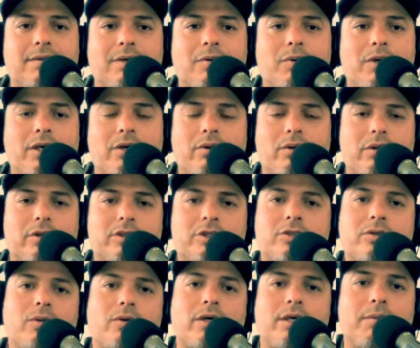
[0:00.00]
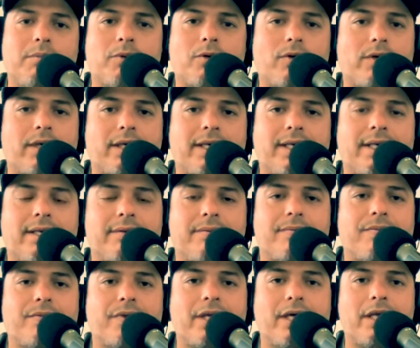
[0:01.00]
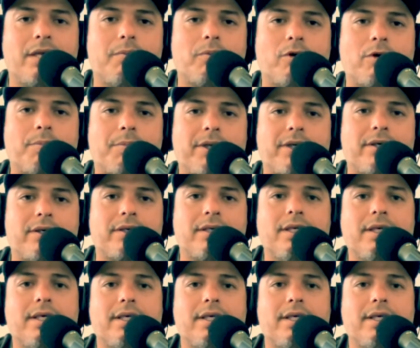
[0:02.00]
I wouldn't go to the store anymore and get any more beer.